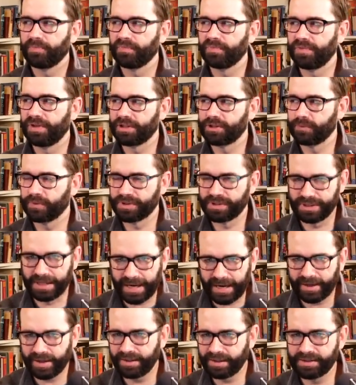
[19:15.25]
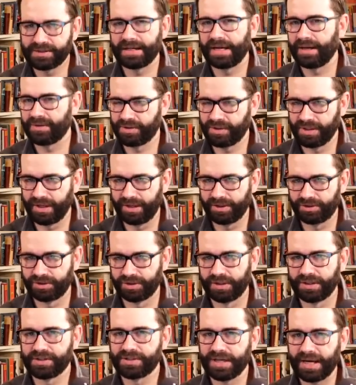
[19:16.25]
This was not an
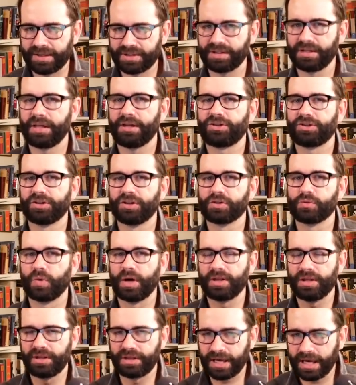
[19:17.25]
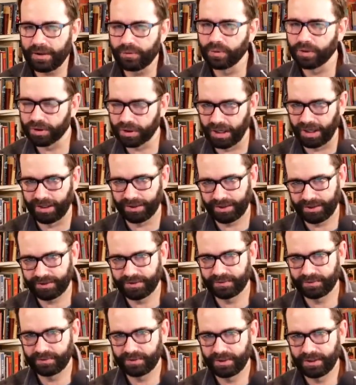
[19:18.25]
assassination. Assassination is what they will call
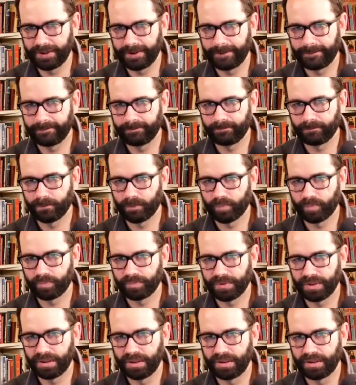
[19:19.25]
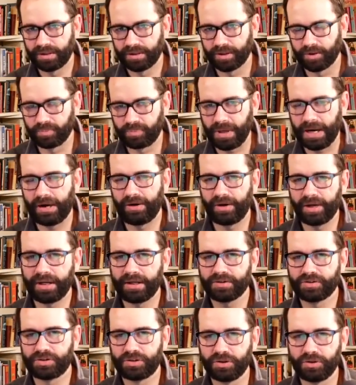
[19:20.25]
it. Comparing
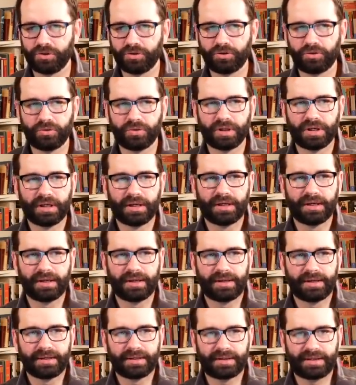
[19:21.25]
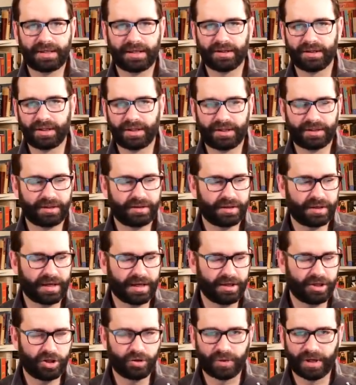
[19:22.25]
it to killing
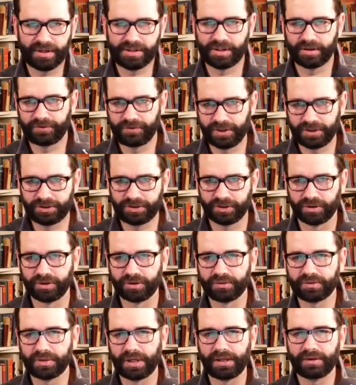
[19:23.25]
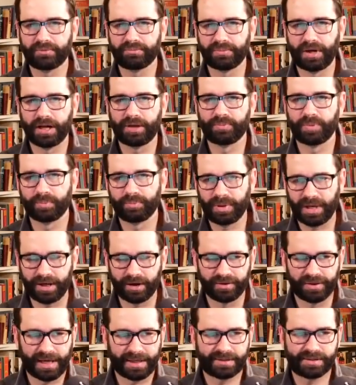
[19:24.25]
a U.S. official like Mike
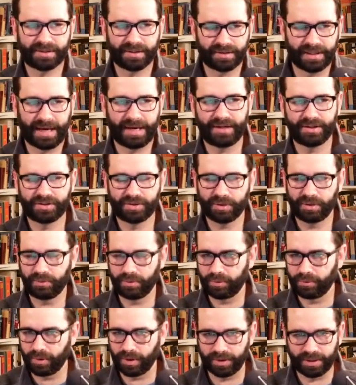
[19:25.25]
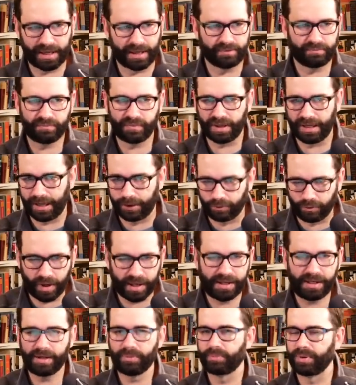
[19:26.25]
Pompeo, that's, that is, again,
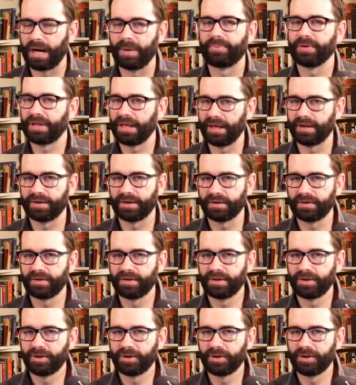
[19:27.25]
Iranian propaganda.